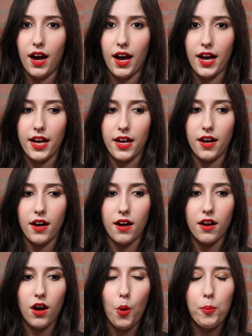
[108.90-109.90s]
I
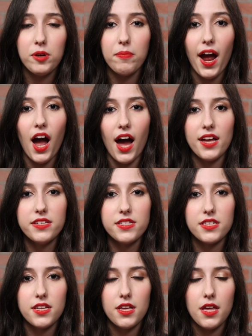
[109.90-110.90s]
uh, opened my eyes,